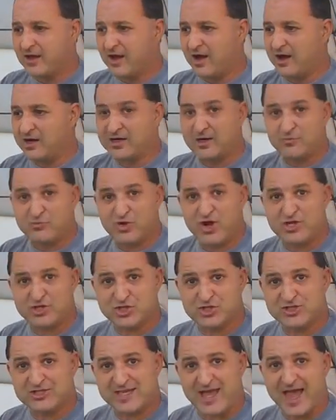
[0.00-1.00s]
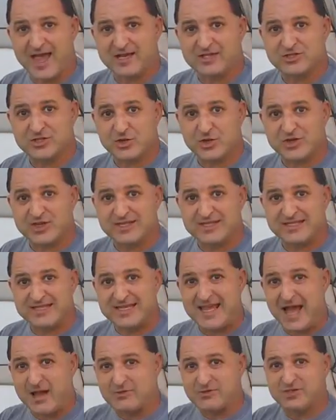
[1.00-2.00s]
a compression sack so you can
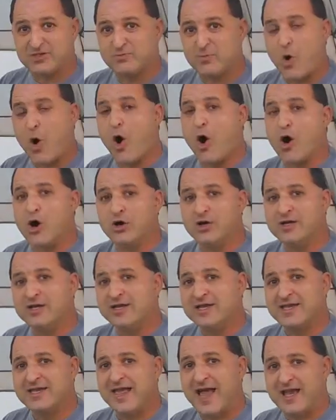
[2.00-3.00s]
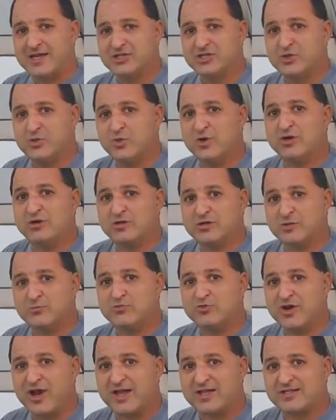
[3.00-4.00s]
see how small it actually will
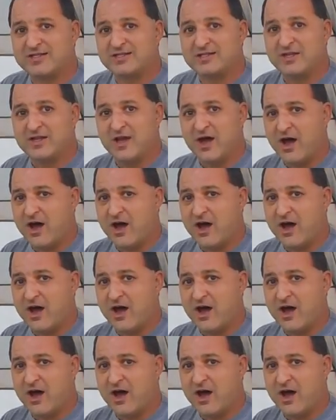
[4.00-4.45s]
compress